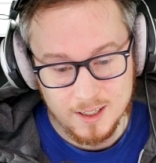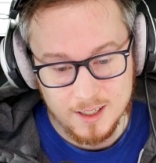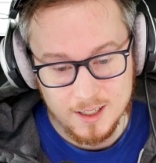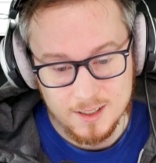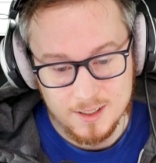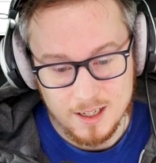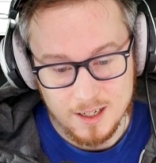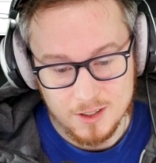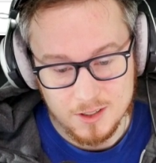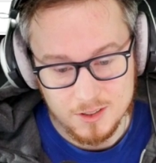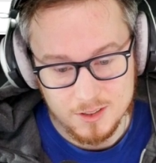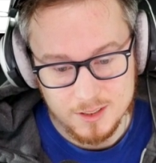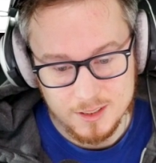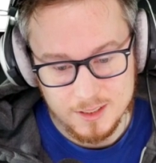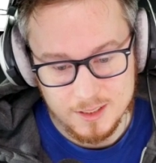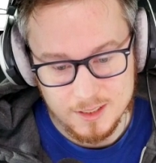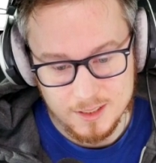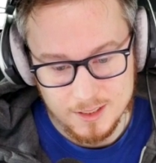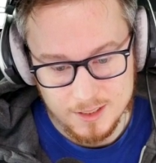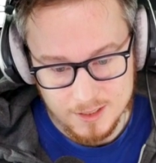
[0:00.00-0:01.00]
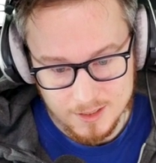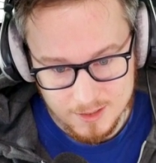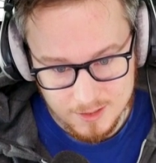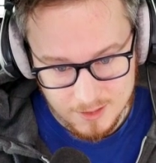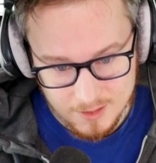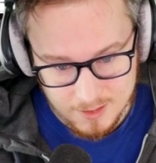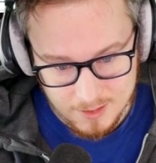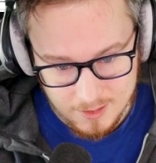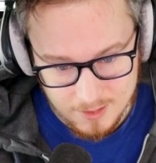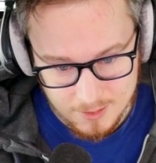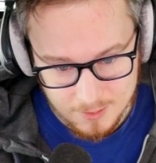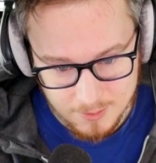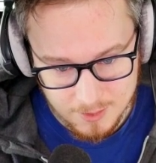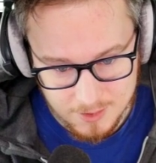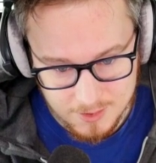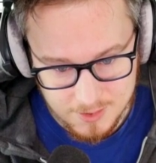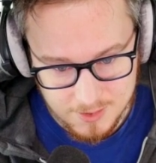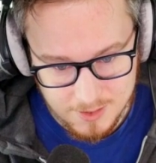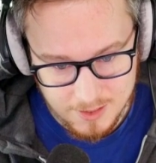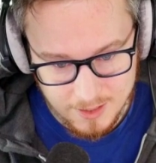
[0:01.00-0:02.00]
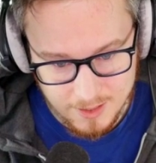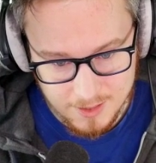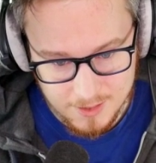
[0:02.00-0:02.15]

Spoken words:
is actually, what does it say?